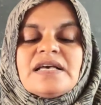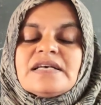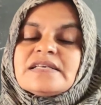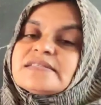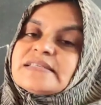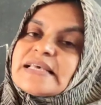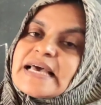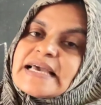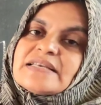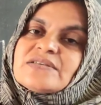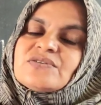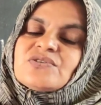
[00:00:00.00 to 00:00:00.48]

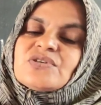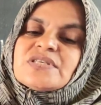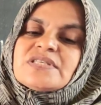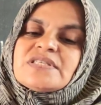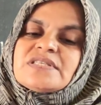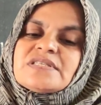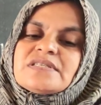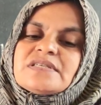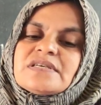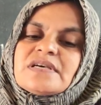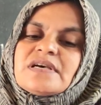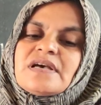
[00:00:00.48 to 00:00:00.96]

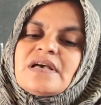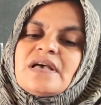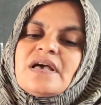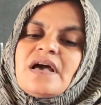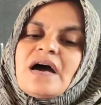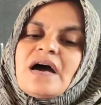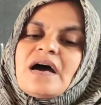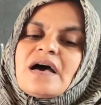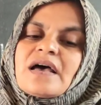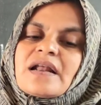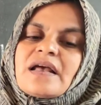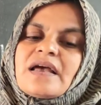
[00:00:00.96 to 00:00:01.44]
scientists
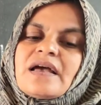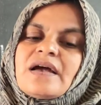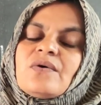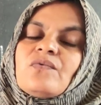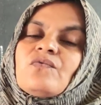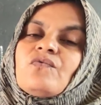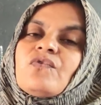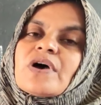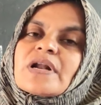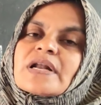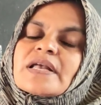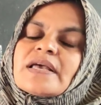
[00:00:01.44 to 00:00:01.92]
are
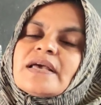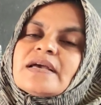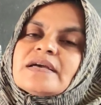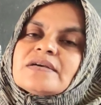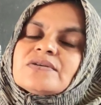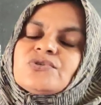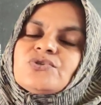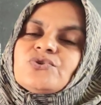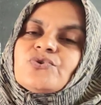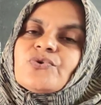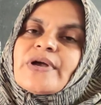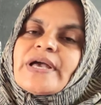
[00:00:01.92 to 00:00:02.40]

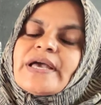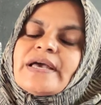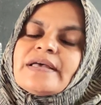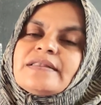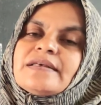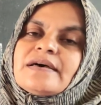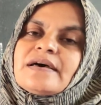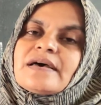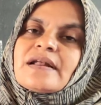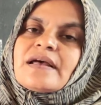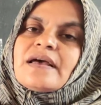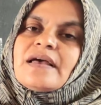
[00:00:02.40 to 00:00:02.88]
working
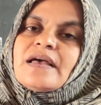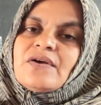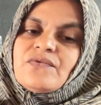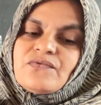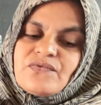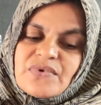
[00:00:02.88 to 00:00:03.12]
together.